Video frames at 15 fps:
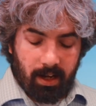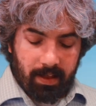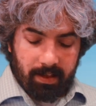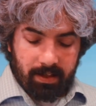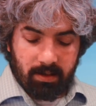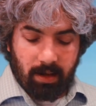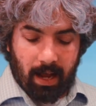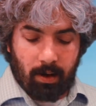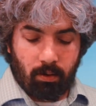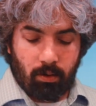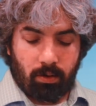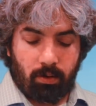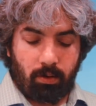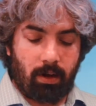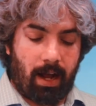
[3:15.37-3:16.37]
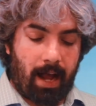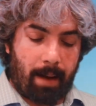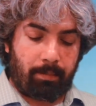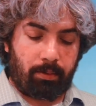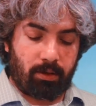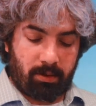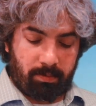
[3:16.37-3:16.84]
And this is how Google,
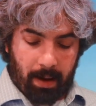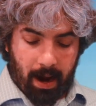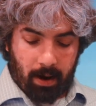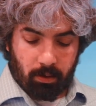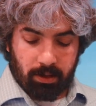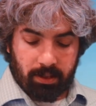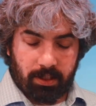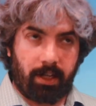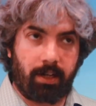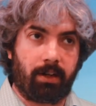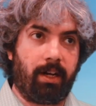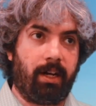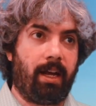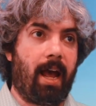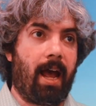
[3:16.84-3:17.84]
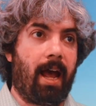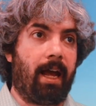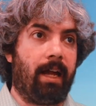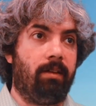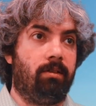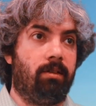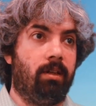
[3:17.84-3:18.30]
Apple powers Siri
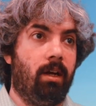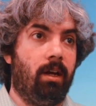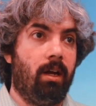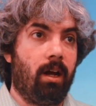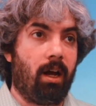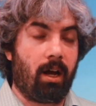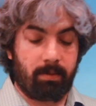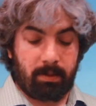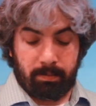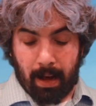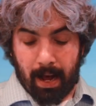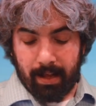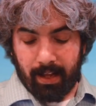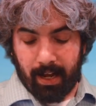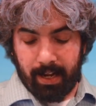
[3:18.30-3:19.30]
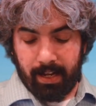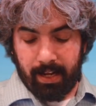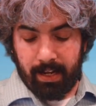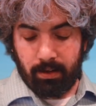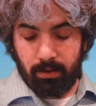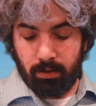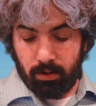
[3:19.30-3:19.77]
and um, Spotlight
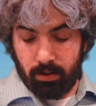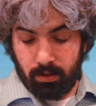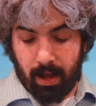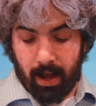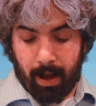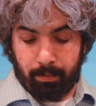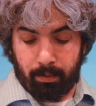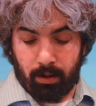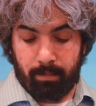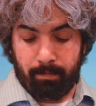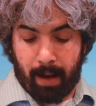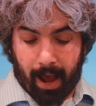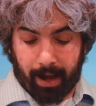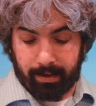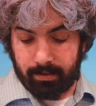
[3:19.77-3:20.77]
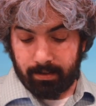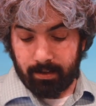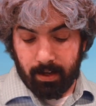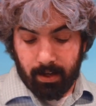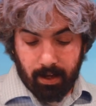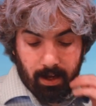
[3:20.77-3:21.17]
in Apple and Macs.